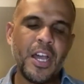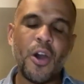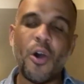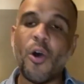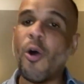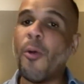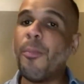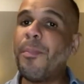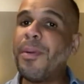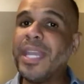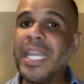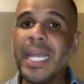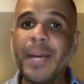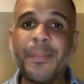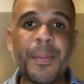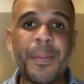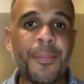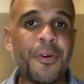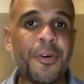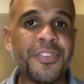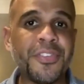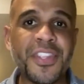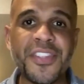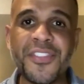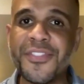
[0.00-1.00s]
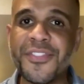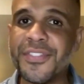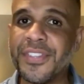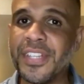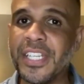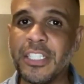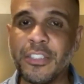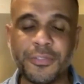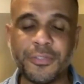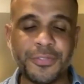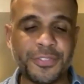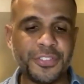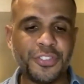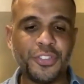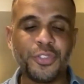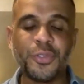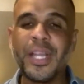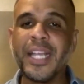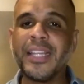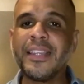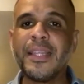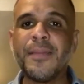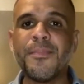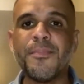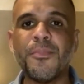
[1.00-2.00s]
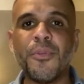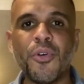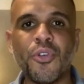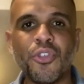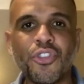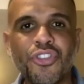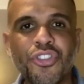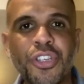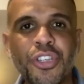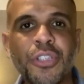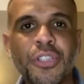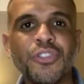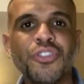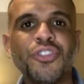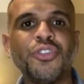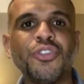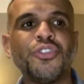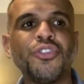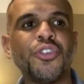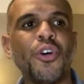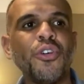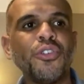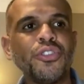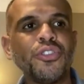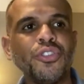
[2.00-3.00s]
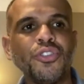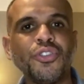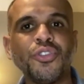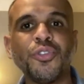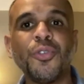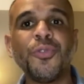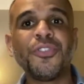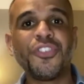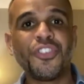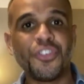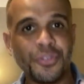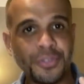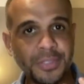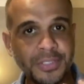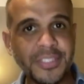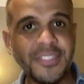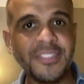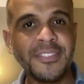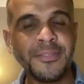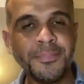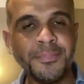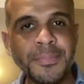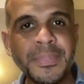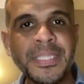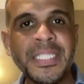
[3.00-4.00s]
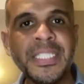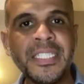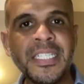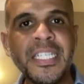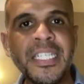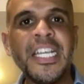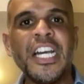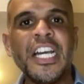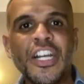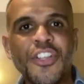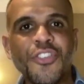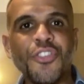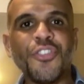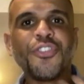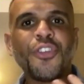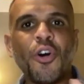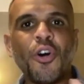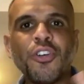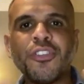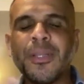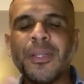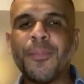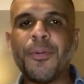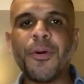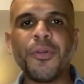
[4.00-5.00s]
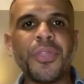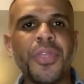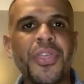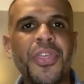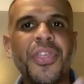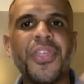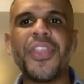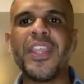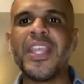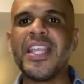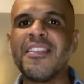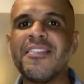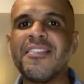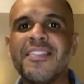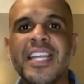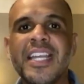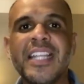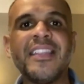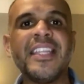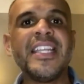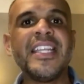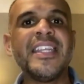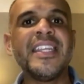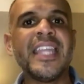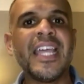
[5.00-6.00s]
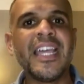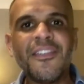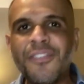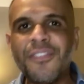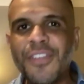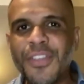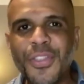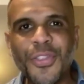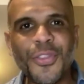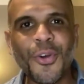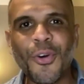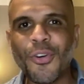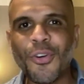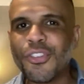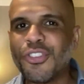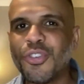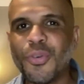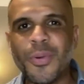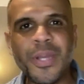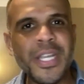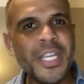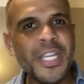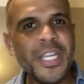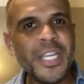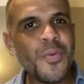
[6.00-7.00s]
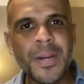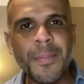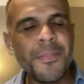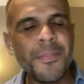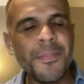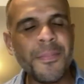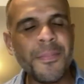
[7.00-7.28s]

open up about themselves, to get emotional, to talk, to trust me, to talk about things that they never talked to anyone